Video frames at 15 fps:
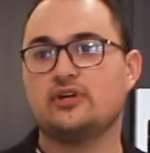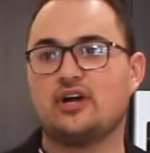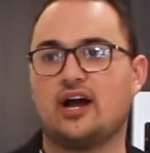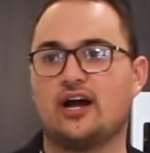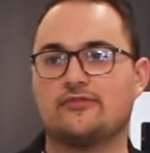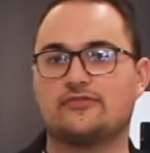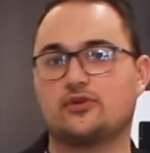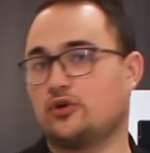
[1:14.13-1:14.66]

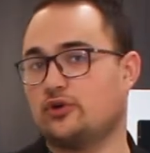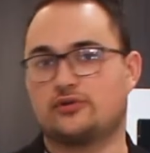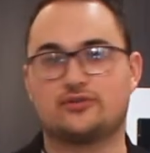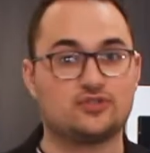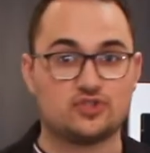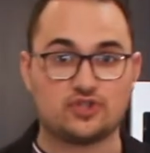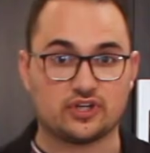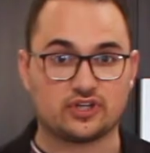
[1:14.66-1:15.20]
I've
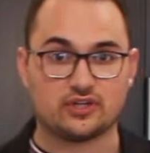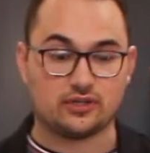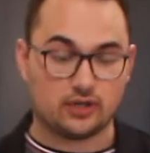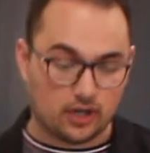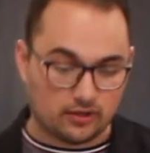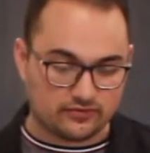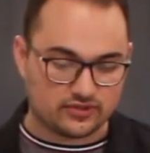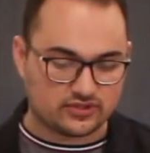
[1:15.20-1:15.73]
cooked chicken,
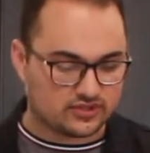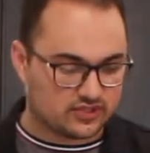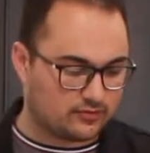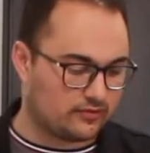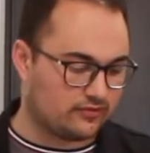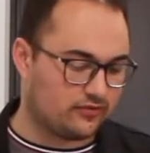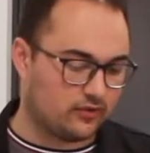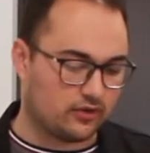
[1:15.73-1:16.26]
obviously,
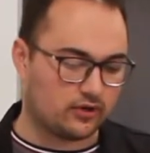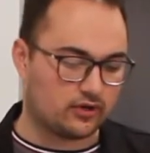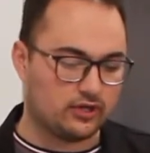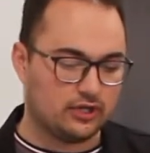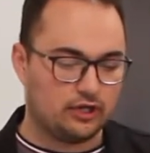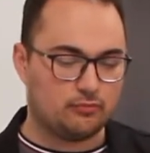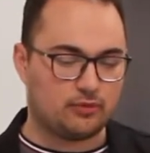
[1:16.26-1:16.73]
before,